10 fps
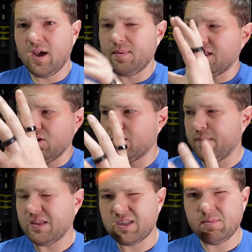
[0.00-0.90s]
I mean, literally it's
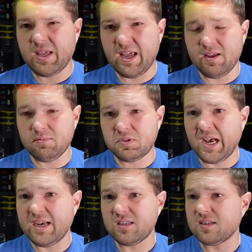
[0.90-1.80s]
about the same
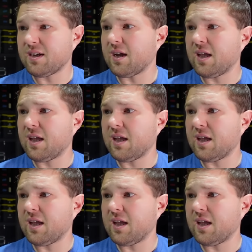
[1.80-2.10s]
size as like a